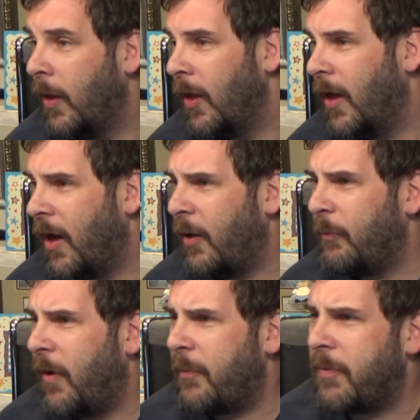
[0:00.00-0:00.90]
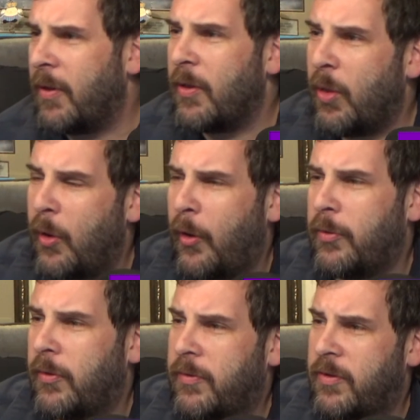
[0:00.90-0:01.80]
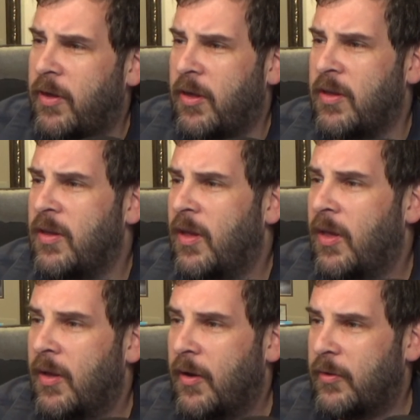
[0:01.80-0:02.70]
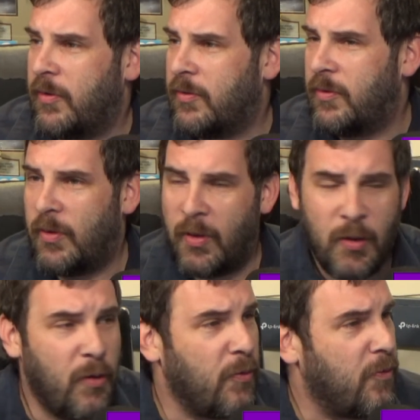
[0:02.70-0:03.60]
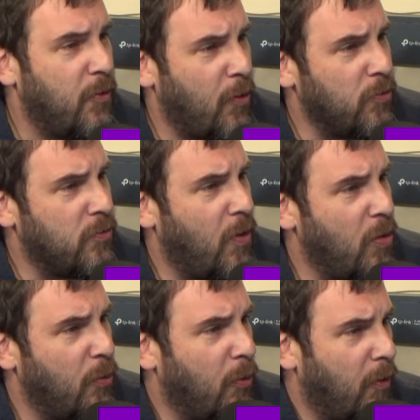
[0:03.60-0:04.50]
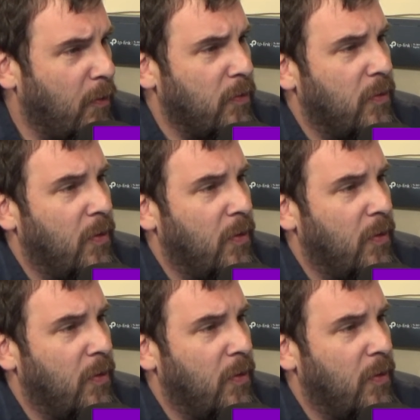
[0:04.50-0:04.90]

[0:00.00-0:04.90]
It might be a little hard to see because it's a little crunched on the words.